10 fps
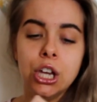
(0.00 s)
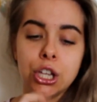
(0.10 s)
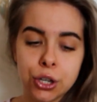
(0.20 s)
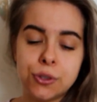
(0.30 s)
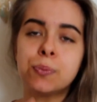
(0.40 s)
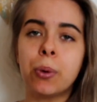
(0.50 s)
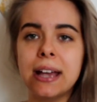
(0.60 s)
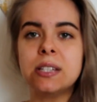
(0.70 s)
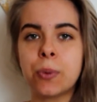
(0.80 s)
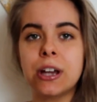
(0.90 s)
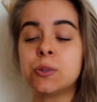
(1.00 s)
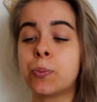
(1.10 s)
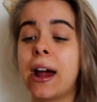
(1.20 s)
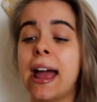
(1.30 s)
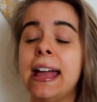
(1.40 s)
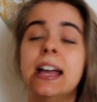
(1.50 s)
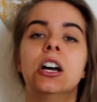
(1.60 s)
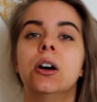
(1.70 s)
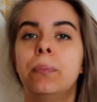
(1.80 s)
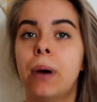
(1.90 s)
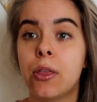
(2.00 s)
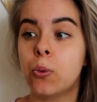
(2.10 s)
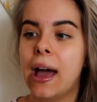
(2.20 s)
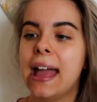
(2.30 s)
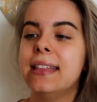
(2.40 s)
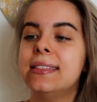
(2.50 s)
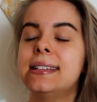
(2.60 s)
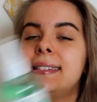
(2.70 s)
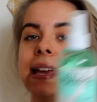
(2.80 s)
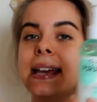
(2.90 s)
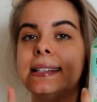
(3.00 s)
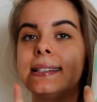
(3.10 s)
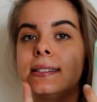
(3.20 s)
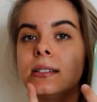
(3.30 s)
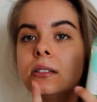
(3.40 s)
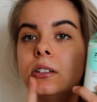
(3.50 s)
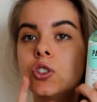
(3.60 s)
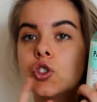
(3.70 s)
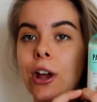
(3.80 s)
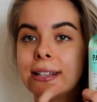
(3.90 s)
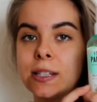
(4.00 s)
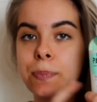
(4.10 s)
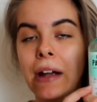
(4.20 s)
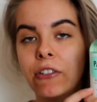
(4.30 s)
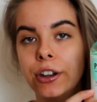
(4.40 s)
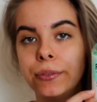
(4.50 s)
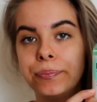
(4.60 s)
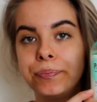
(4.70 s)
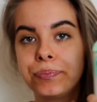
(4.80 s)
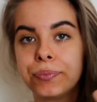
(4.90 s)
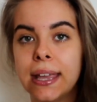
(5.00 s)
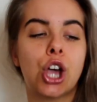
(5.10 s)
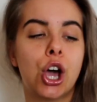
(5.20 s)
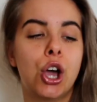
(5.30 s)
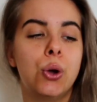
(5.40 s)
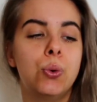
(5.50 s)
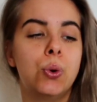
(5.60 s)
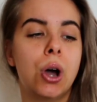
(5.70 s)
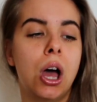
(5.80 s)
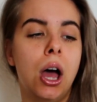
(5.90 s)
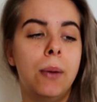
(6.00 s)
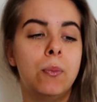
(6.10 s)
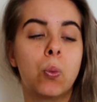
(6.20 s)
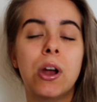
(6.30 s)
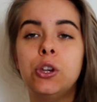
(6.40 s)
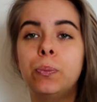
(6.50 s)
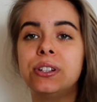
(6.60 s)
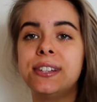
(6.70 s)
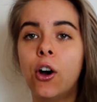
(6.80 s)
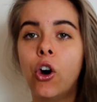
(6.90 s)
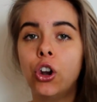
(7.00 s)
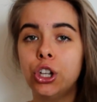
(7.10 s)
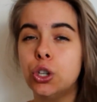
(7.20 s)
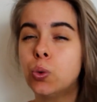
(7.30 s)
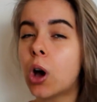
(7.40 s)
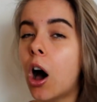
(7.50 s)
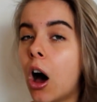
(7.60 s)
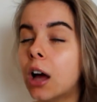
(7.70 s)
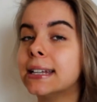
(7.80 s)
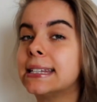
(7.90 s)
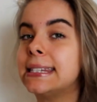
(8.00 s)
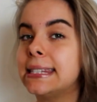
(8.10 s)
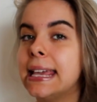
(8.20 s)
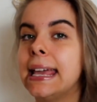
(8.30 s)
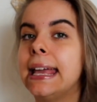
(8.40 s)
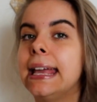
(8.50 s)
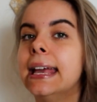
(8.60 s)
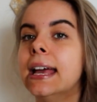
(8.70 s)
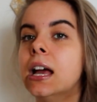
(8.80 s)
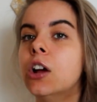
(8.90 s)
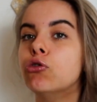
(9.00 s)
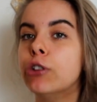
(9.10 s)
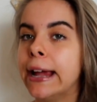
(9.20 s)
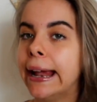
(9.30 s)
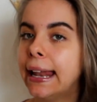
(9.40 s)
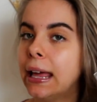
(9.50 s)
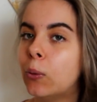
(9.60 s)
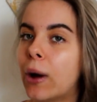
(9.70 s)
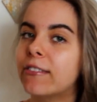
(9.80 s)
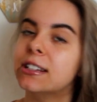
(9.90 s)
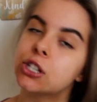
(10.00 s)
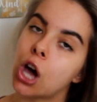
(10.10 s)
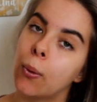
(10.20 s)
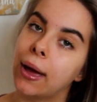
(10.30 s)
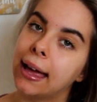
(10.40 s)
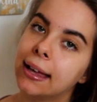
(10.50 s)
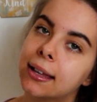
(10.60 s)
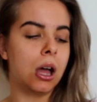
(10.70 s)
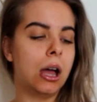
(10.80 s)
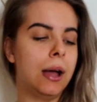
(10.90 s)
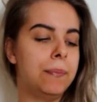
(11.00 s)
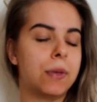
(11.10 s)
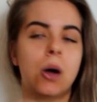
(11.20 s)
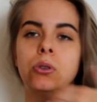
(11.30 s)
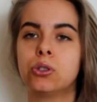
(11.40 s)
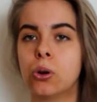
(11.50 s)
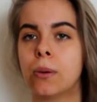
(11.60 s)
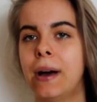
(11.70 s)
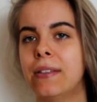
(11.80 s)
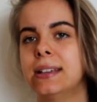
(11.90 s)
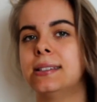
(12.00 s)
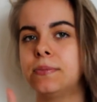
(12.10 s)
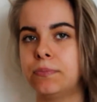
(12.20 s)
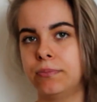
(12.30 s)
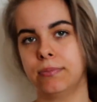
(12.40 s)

you spray, spray, spray. By the way, this is transparent. So when you put it on, you can't see really where it's going. I will talk about this